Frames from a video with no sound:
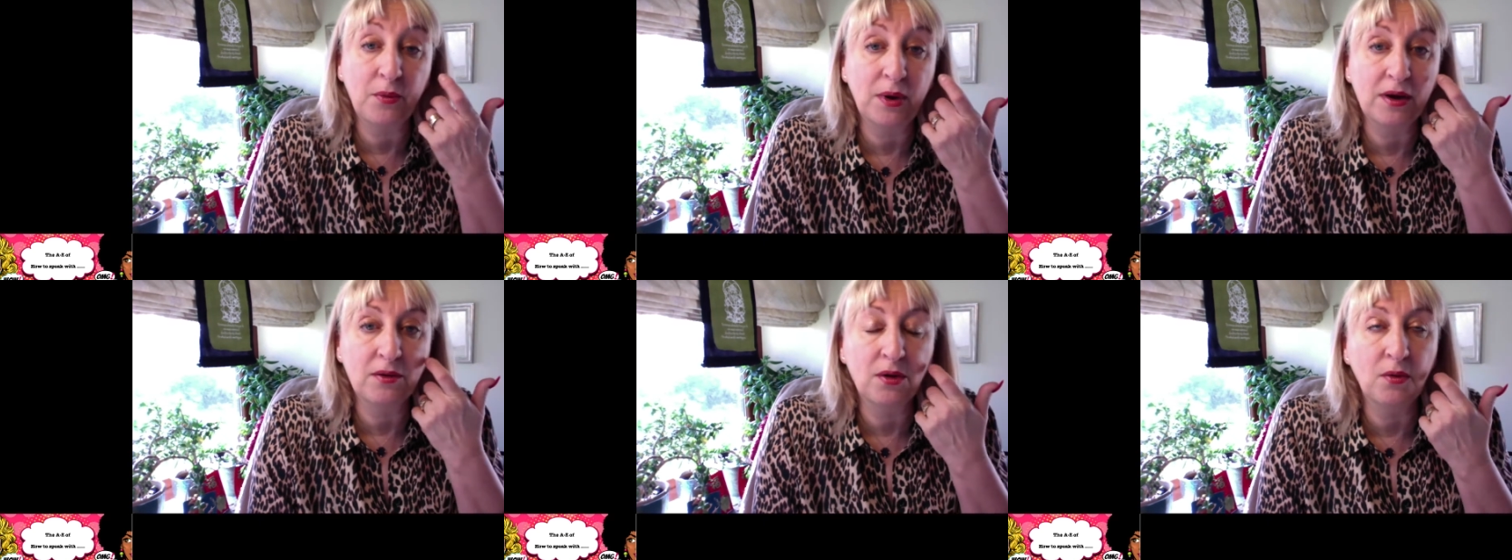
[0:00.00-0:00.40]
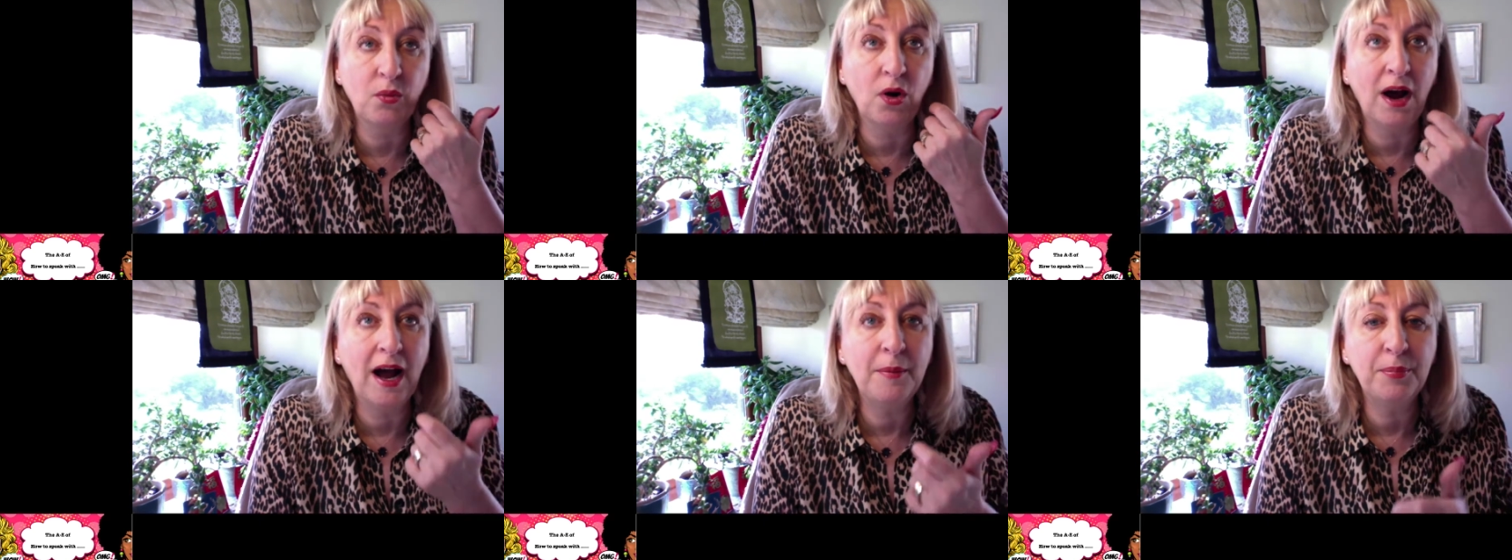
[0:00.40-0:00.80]
Well,
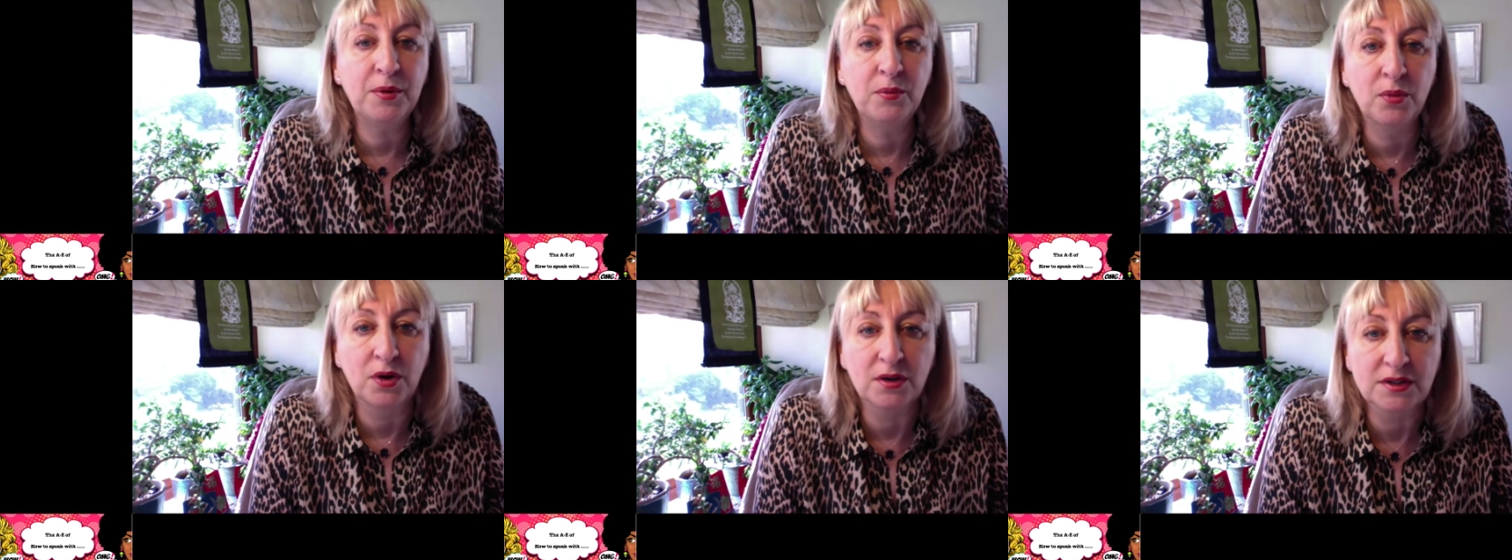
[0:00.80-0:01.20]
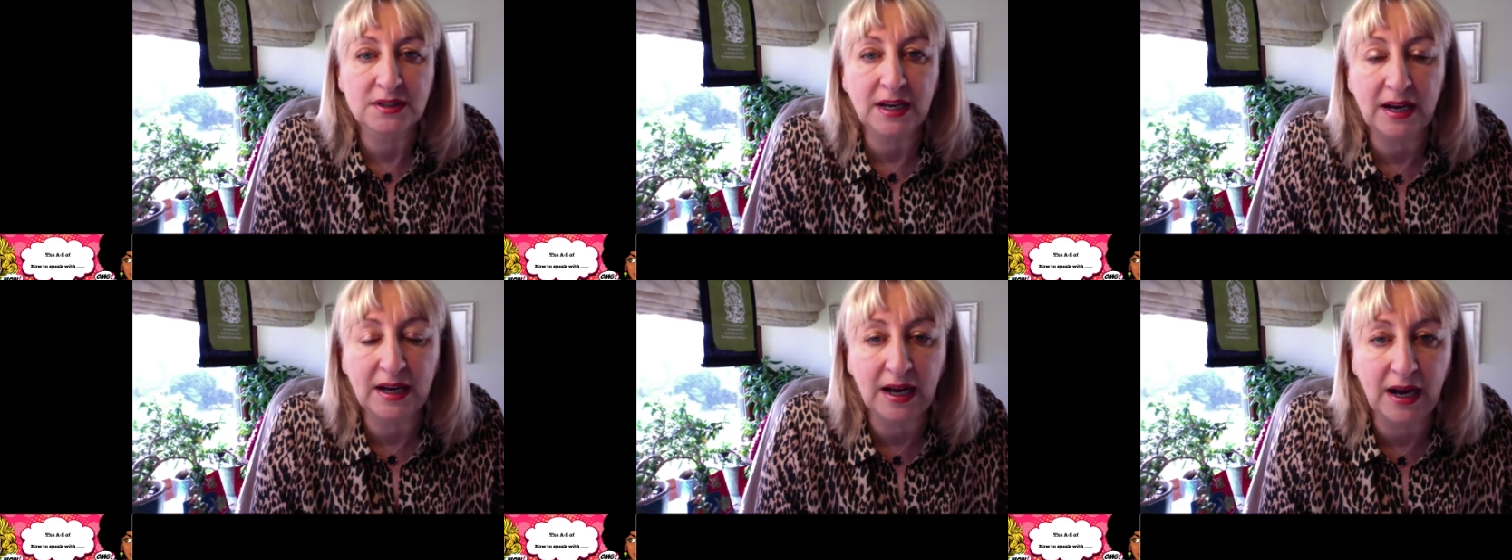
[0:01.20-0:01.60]
what happened was
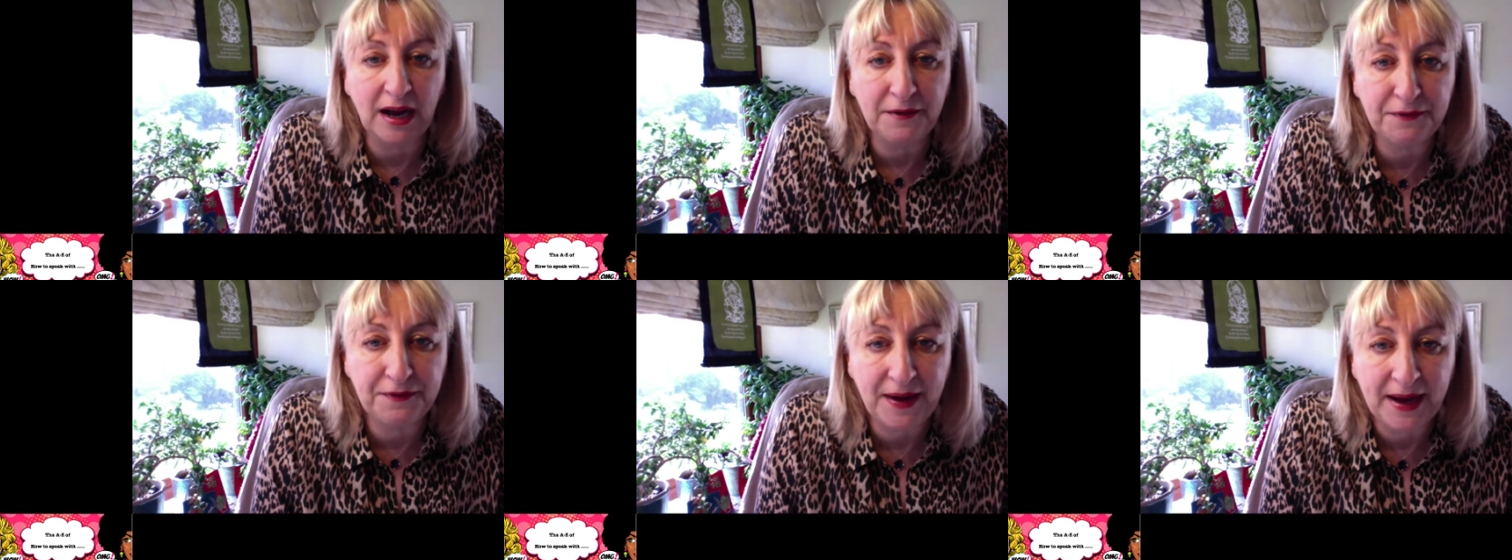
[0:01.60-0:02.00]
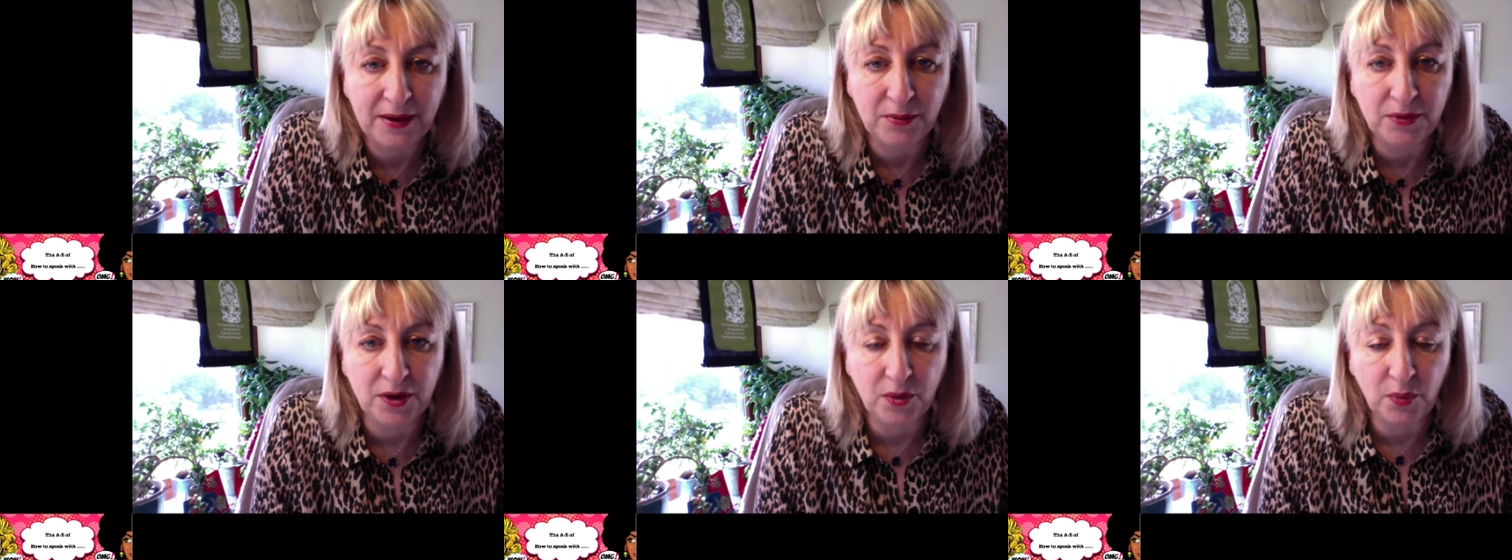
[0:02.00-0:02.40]
I
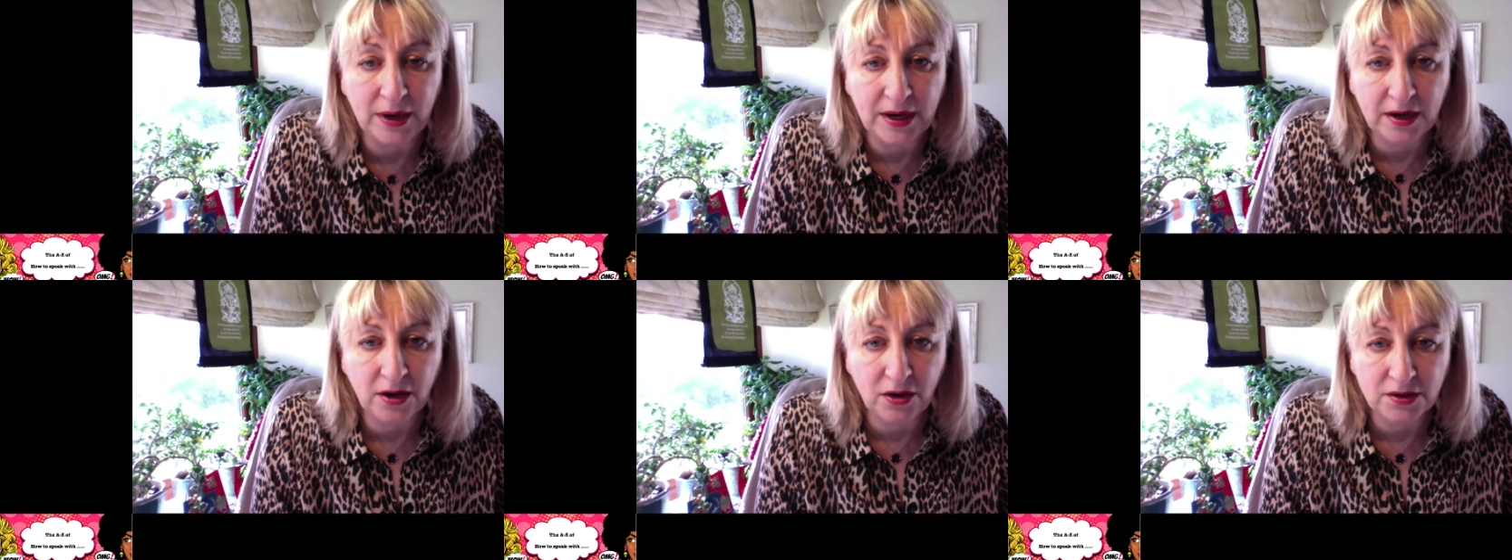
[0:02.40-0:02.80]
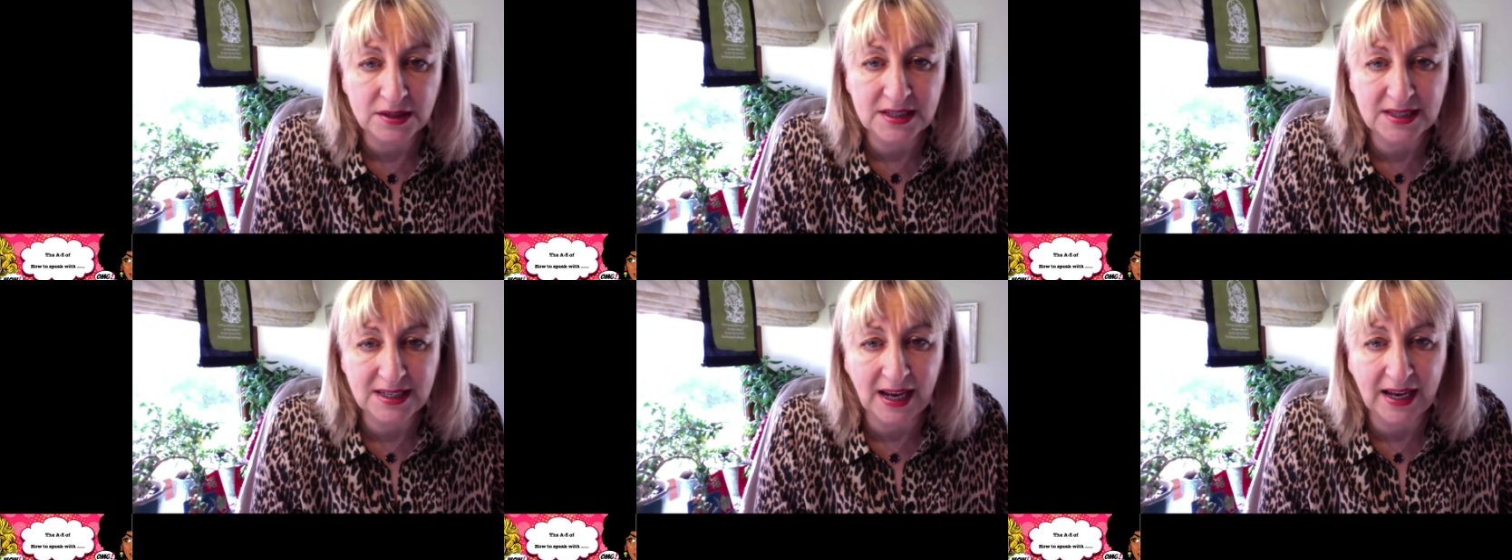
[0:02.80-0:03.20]
found that when I got on
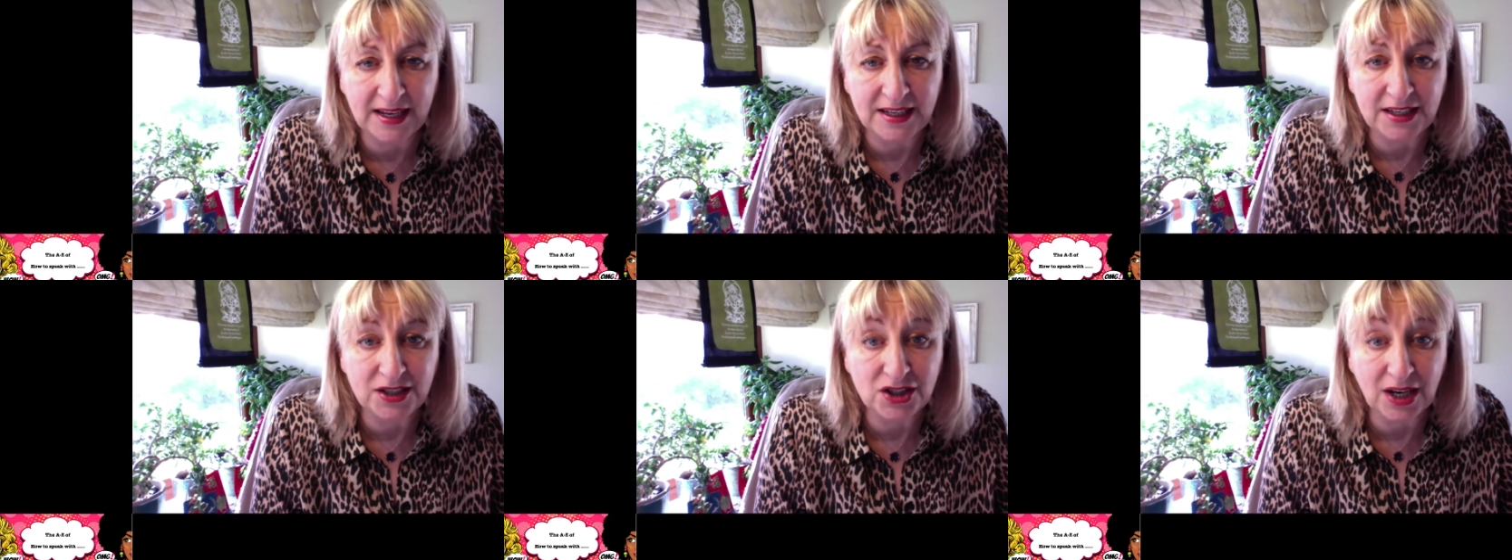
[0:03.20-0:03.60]
stage,